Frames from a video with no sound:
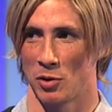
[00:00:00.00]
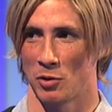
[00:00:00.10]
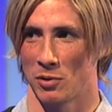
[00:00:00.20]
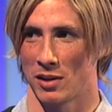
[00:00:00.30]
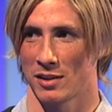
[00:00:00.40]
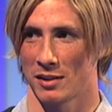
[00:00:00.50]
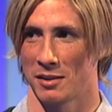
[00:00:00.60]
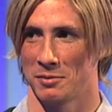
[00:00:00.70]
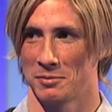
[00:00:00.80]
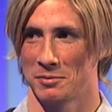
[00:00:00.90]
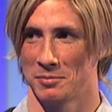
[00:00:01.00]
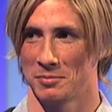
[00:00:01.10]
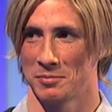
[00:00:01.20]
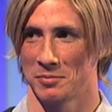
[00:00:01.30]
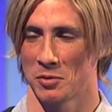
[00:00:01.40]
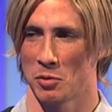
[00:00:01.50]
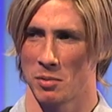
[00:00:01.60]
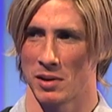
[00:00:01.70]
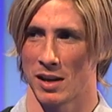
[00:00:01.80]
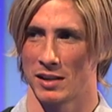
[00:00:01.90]
blonde wig, yeah. Well,
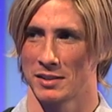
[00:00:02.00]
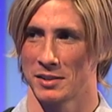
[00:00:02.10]
will be nice.